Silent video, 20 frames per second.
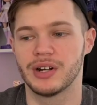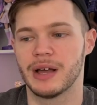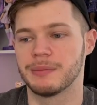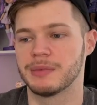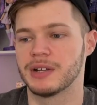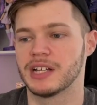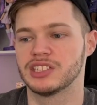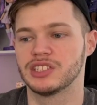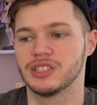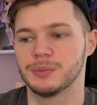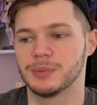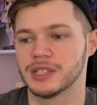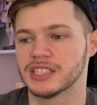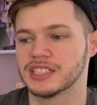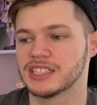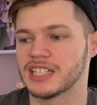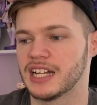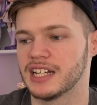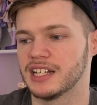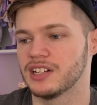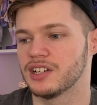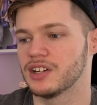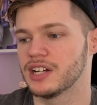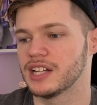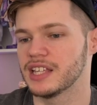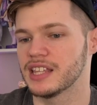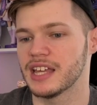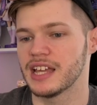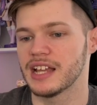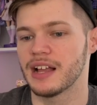I'm not super excited or
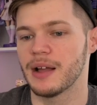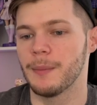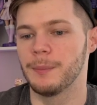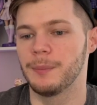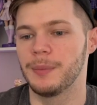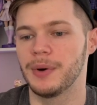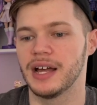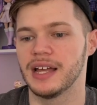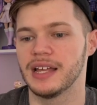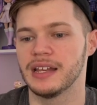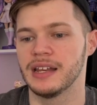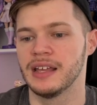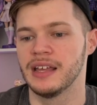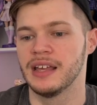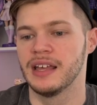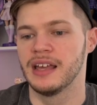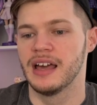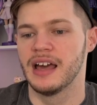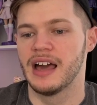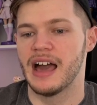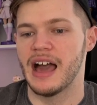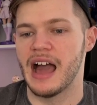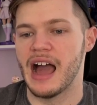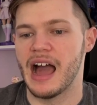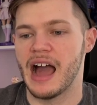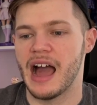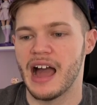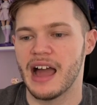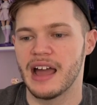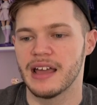anything, but
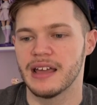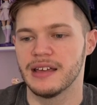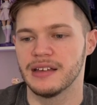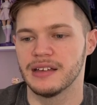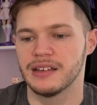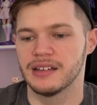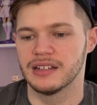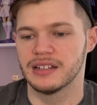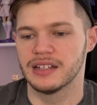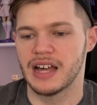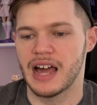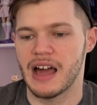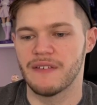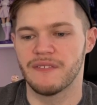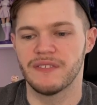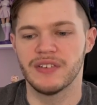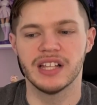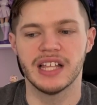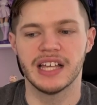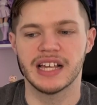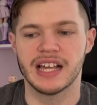I feel